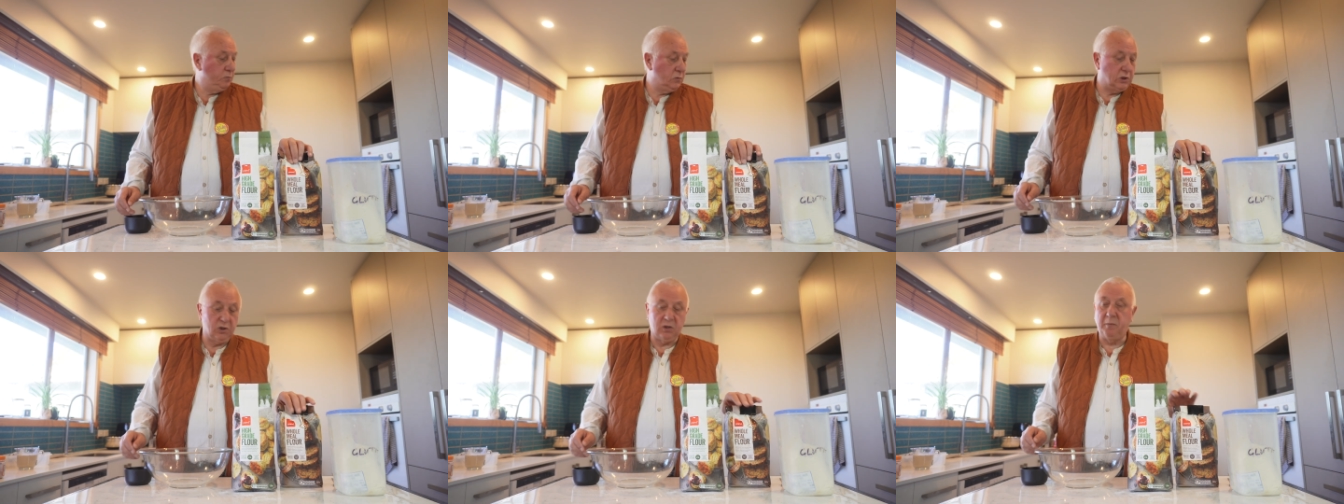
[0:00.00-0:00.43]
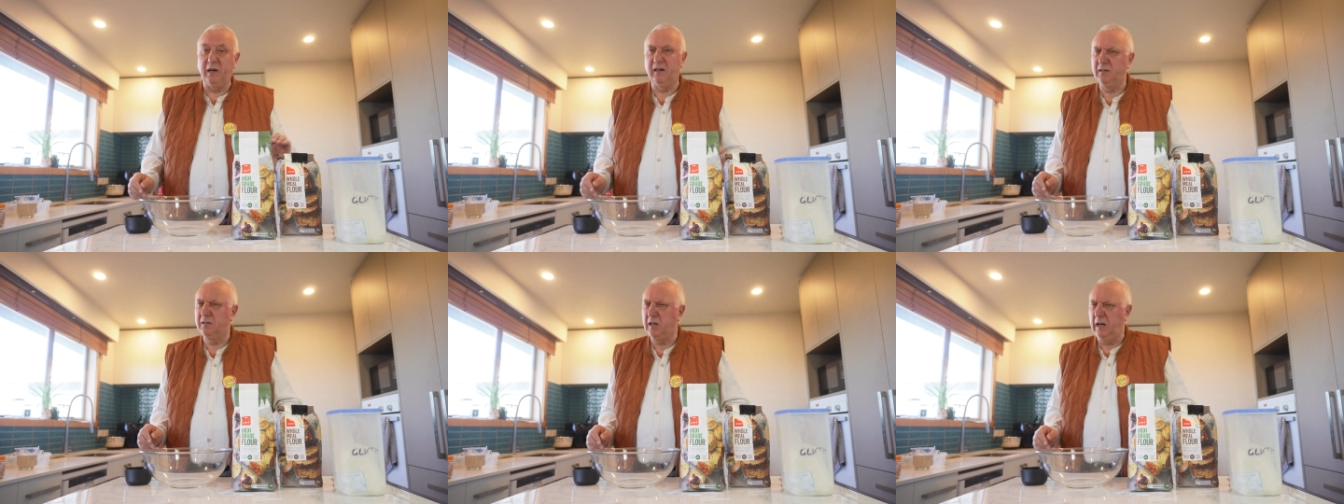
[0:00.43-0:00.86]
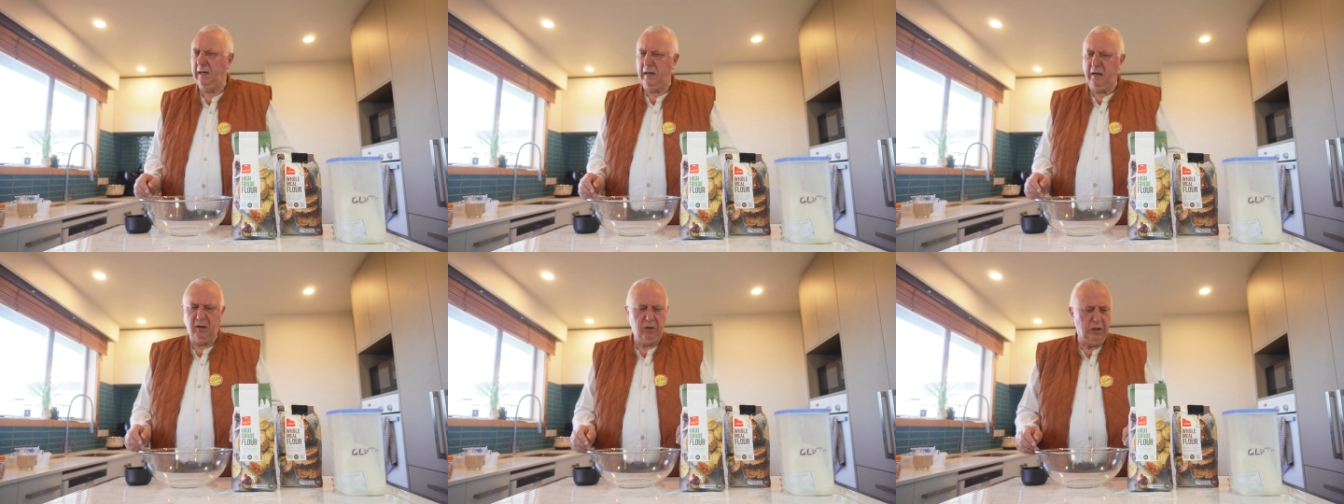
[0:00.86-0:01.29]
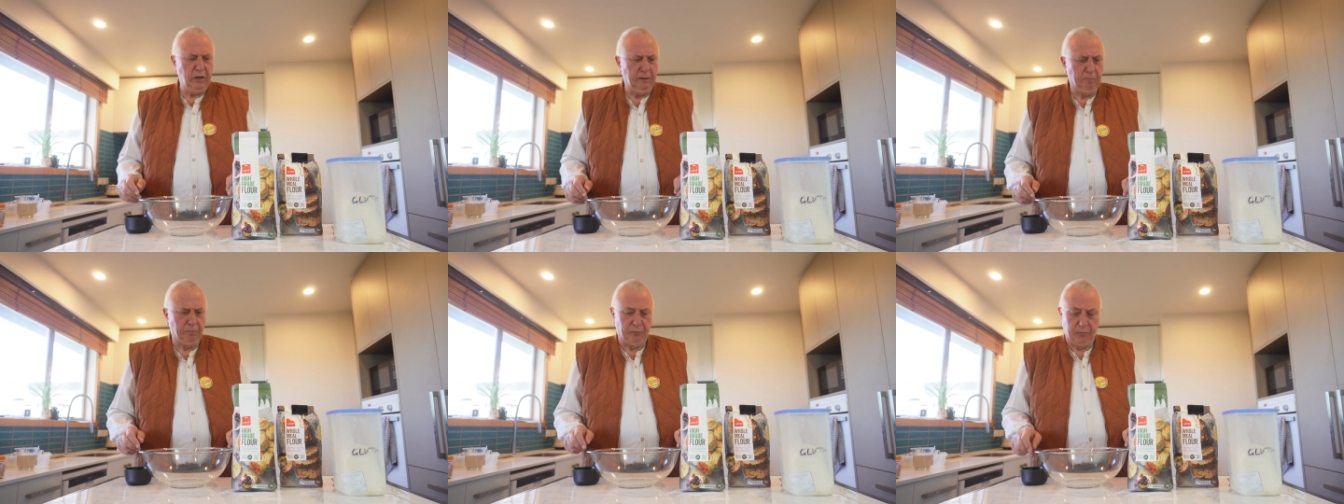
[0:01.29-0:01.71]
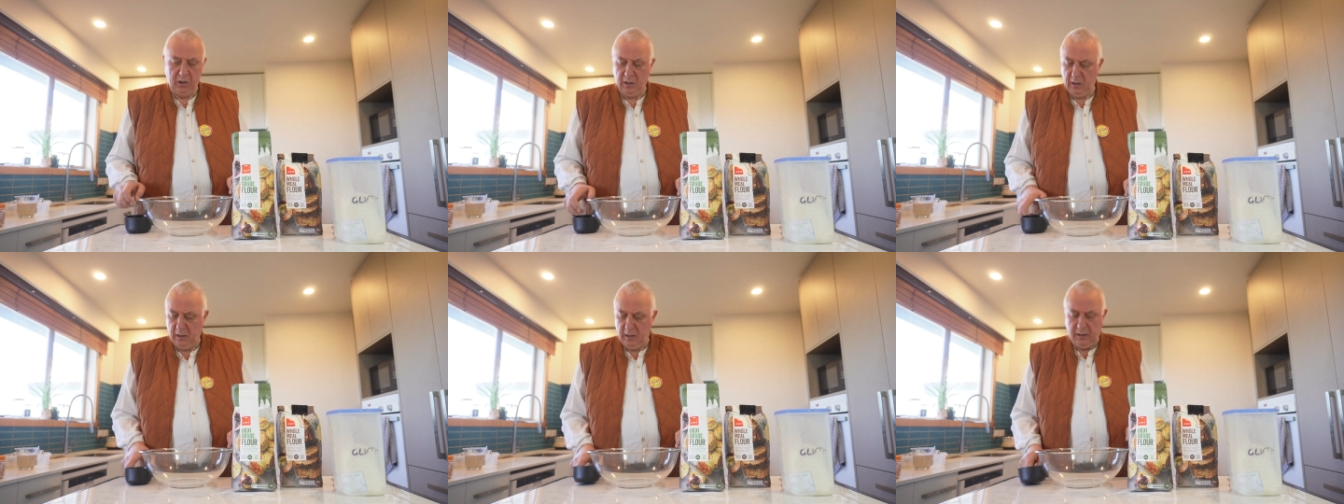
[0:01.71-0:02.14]
just to make it slightly healthier.
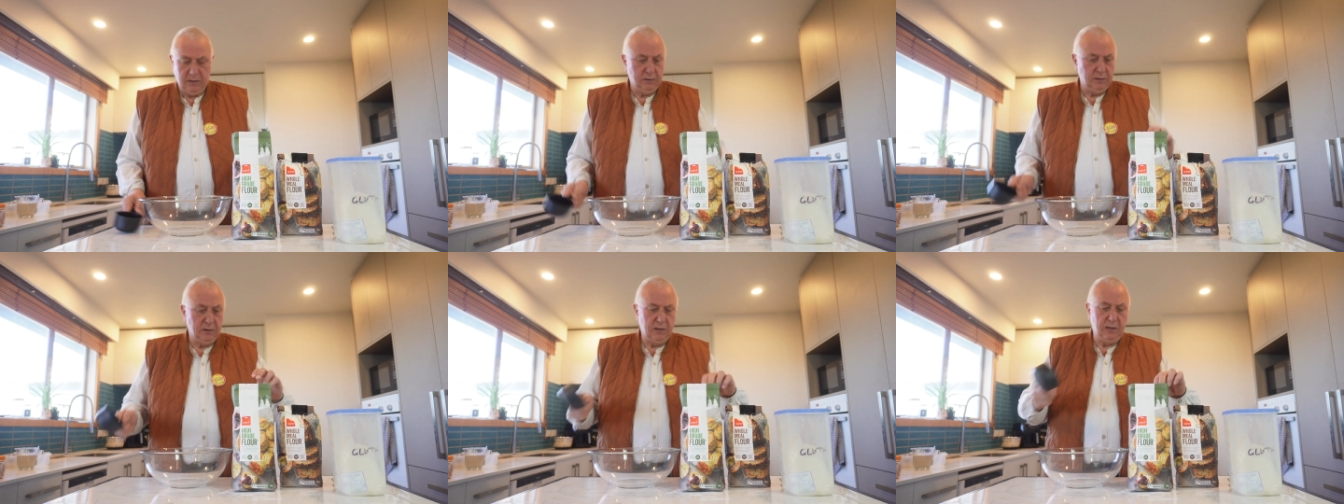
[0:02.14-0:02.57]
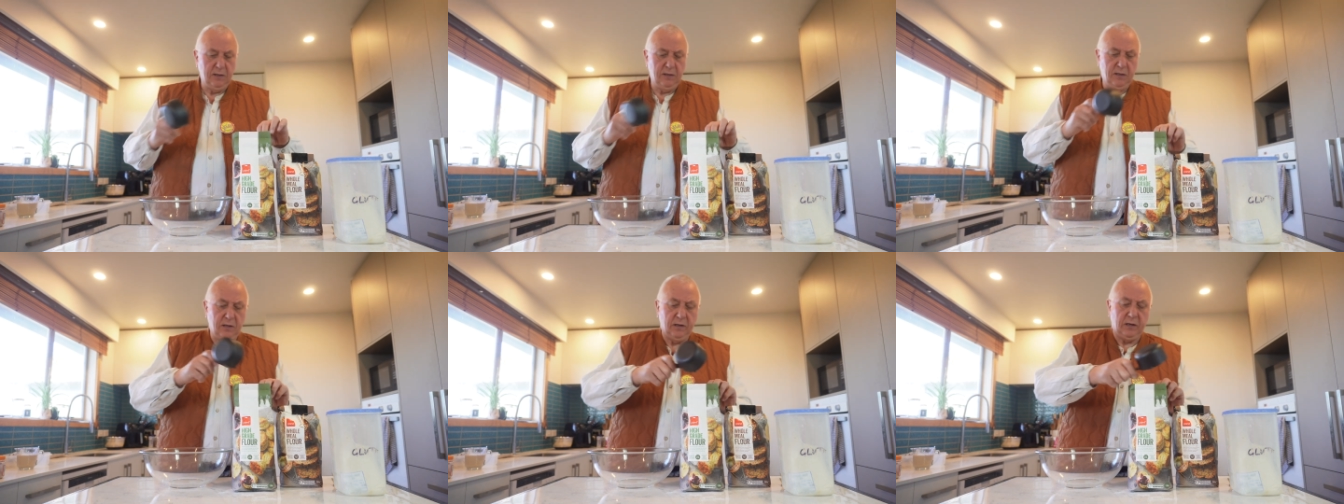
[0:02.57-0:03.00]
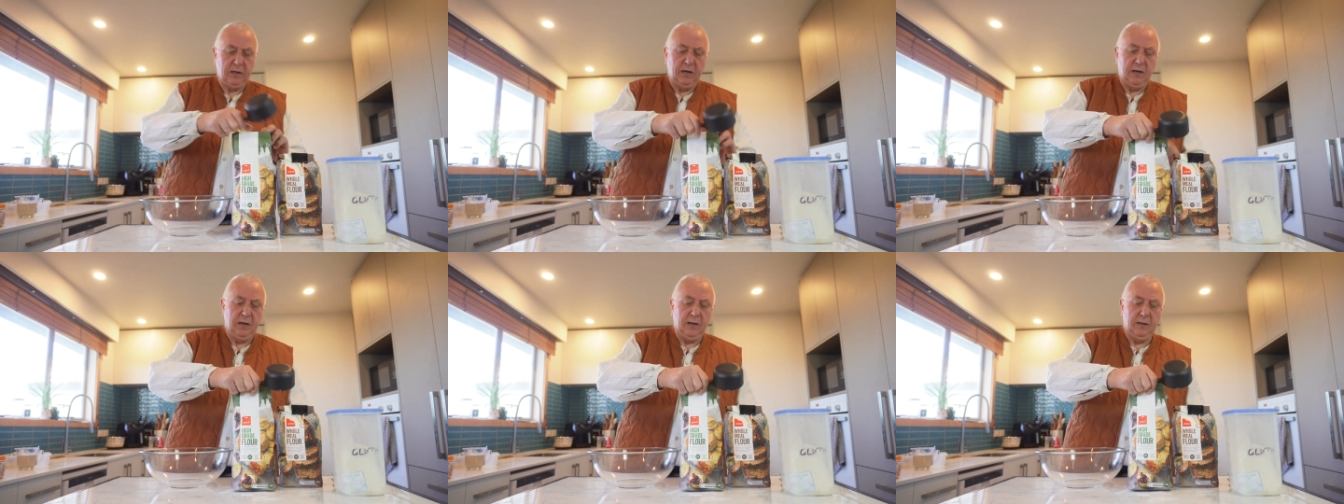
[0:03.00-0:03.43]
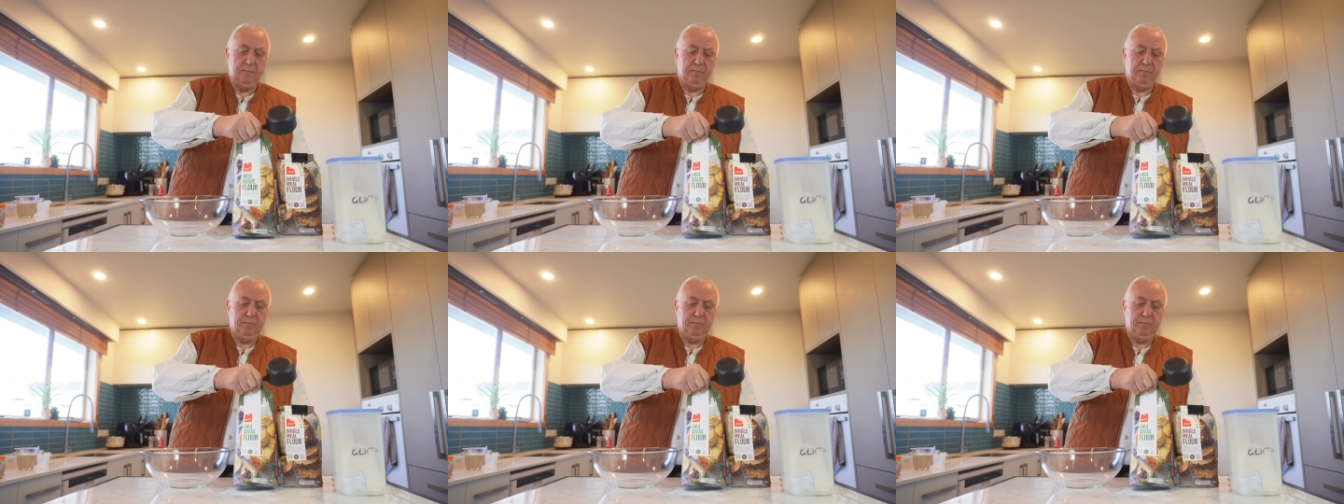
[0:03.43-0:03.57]
Okay.